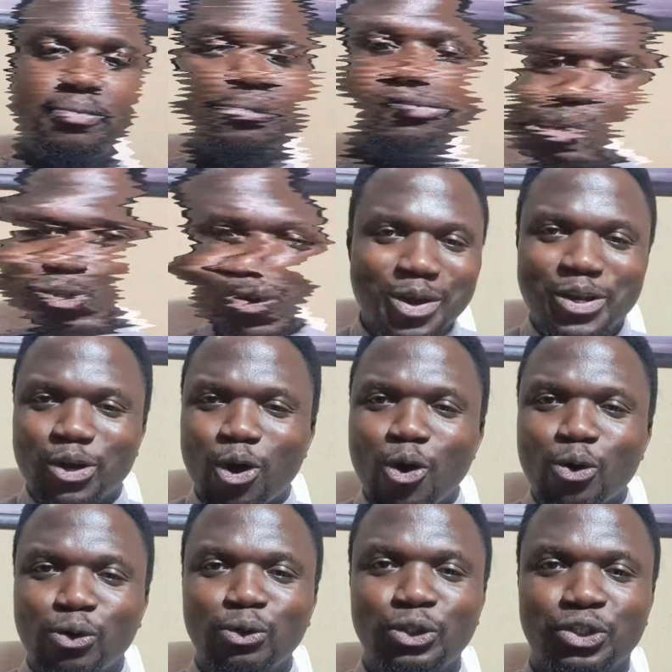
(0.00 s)
So in
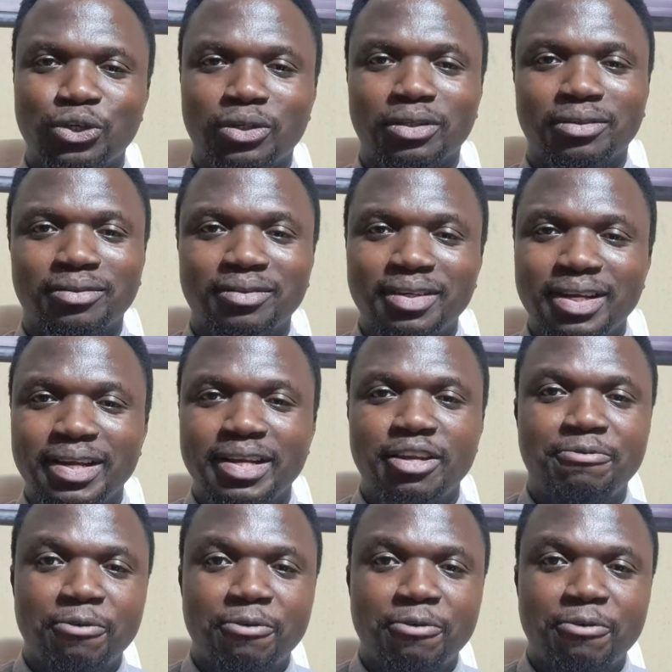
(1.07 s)
conclusion, the